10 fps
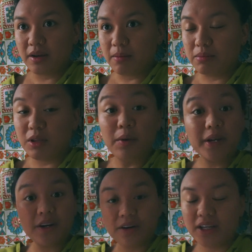
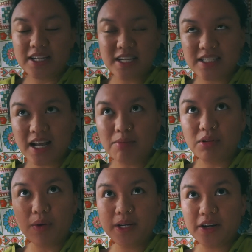it's not
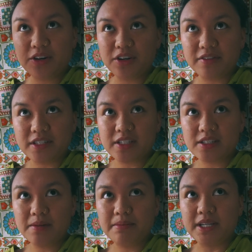blowing on her nervous
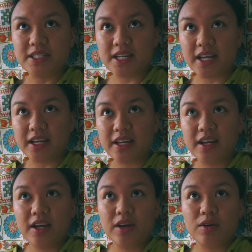system, but it's like
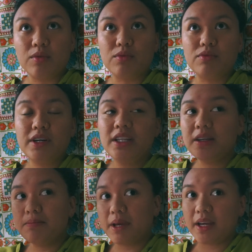
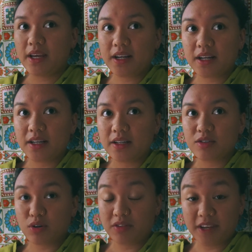really big,
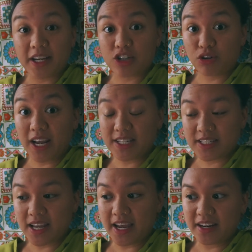sort of like a
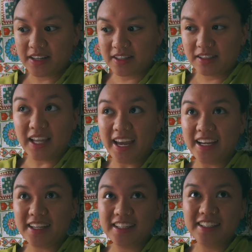trance
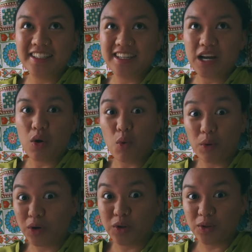like
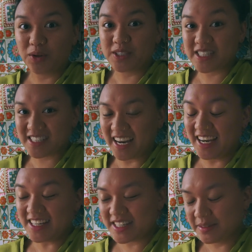oracle
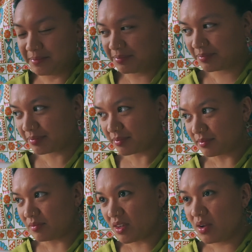state
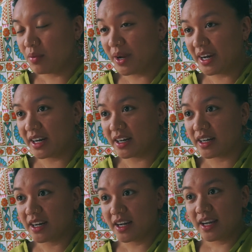where